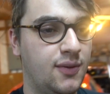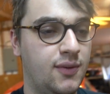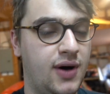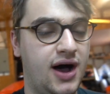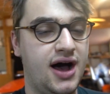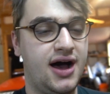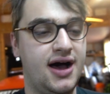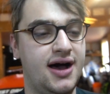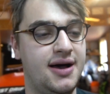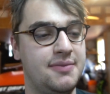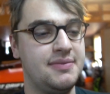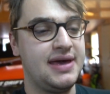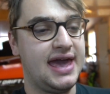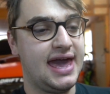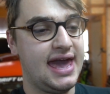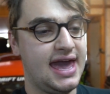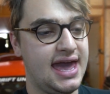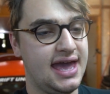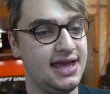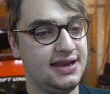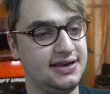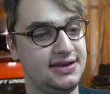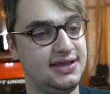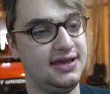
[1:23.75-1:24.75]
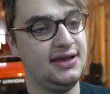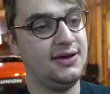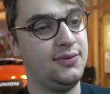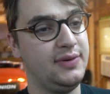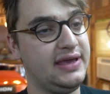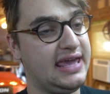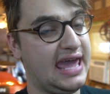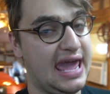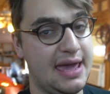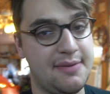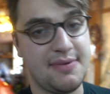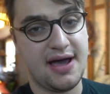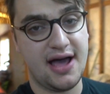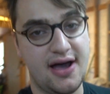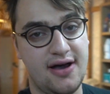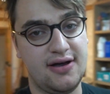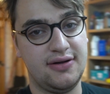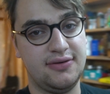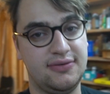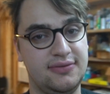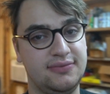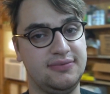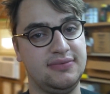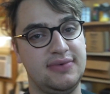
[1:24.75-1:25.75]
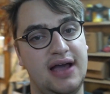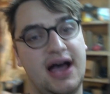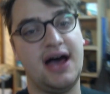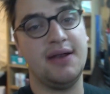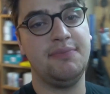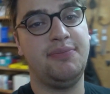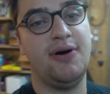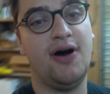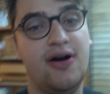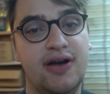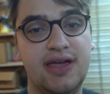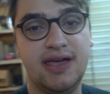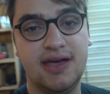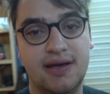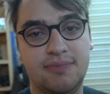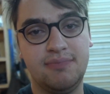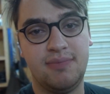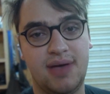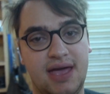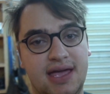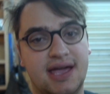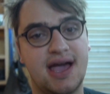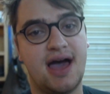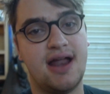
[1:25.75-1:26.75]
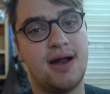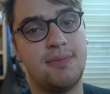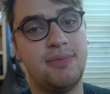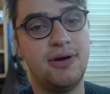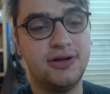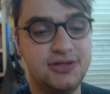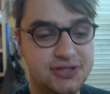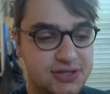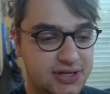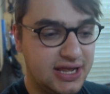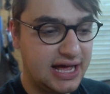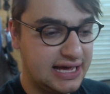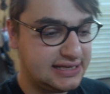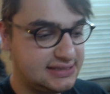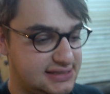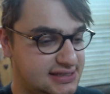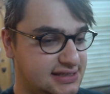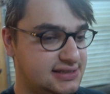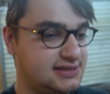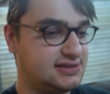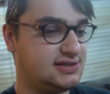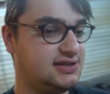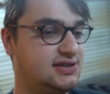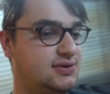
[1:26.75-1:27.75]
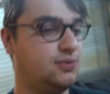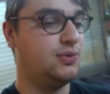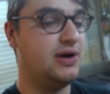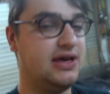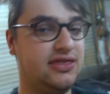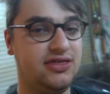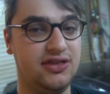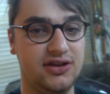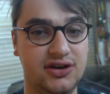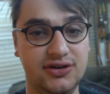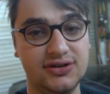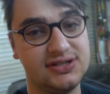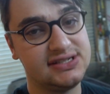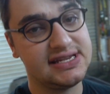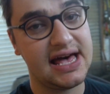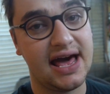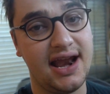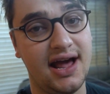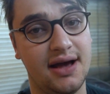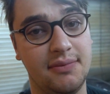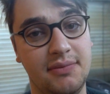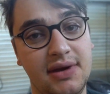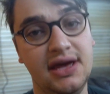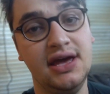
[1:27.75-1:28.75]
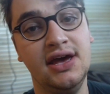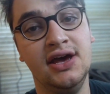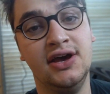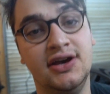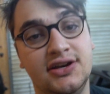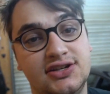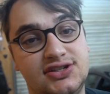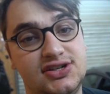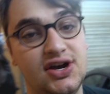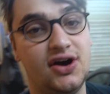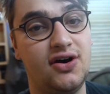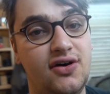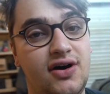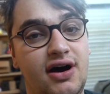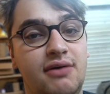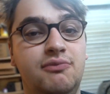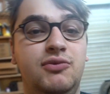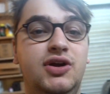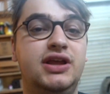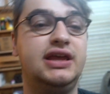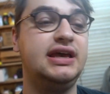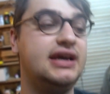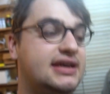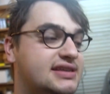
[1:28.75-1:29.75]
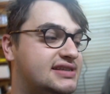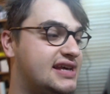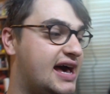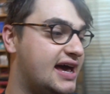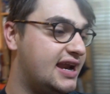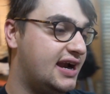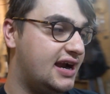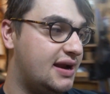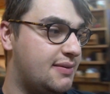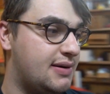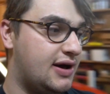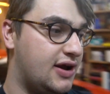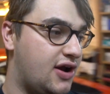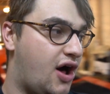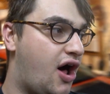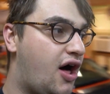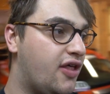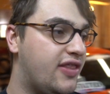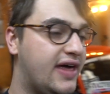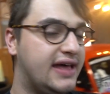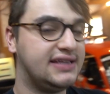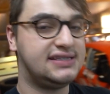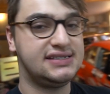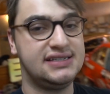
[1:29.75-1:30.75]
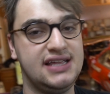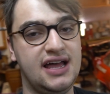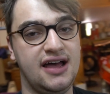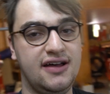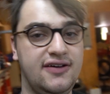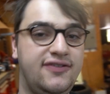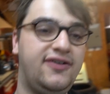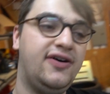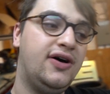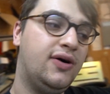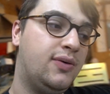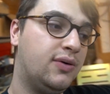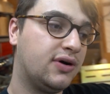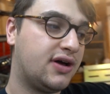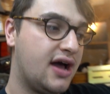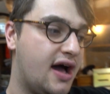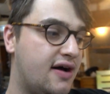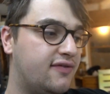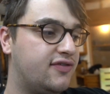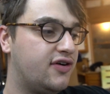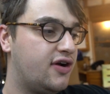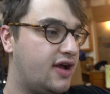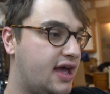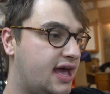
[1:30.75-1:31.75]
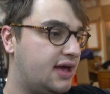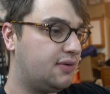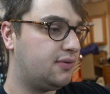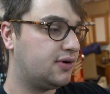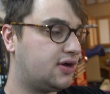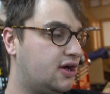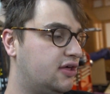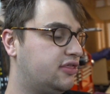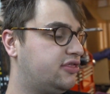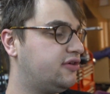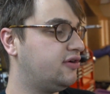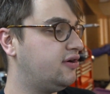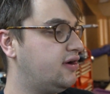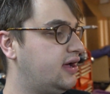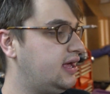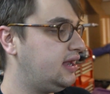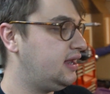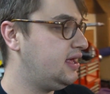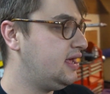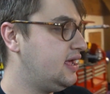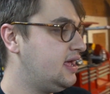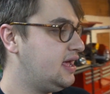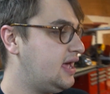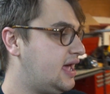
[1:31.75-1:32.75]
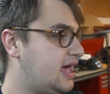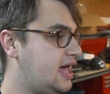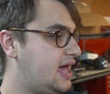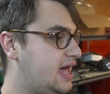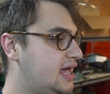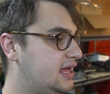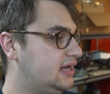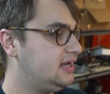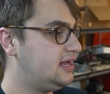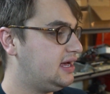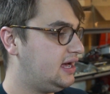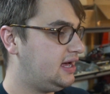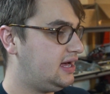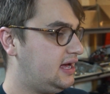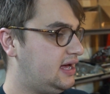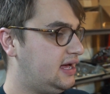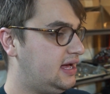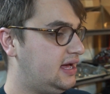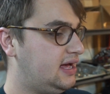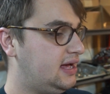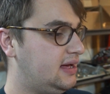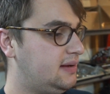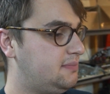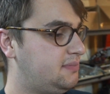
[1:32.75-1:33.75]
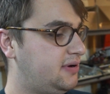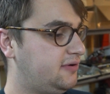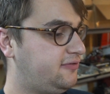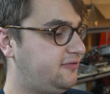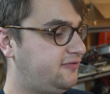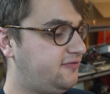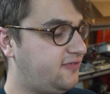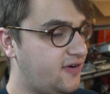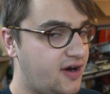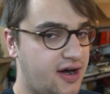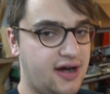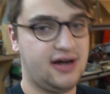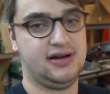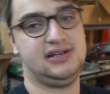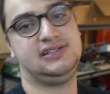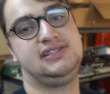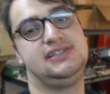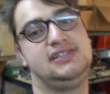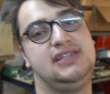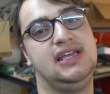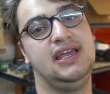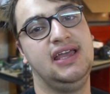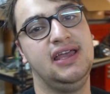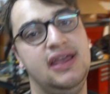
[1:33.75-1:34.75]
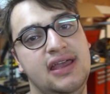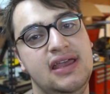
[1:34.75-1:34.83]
and we came out on podium and got our Pro 2 license with the new setup. So I'm really excited about all that stuff. We'll cover it, we'll go through it, and but first,